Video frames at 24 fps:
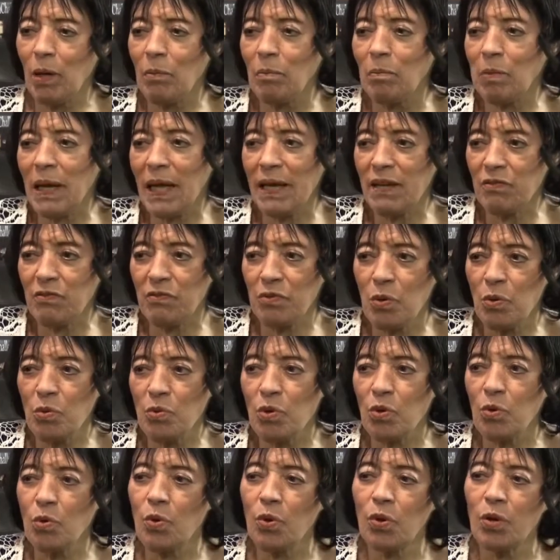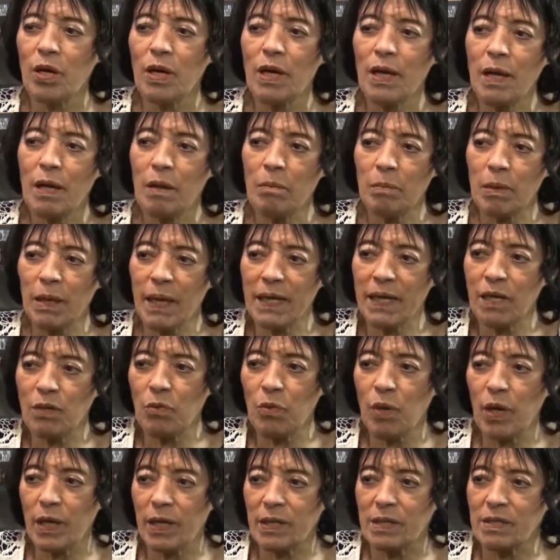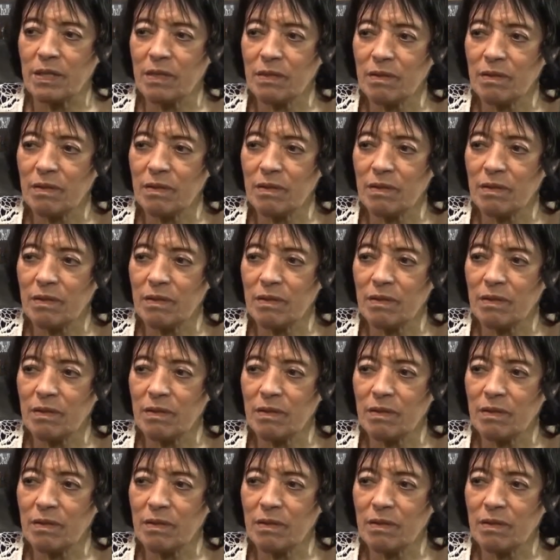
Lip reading: black folk or black and white?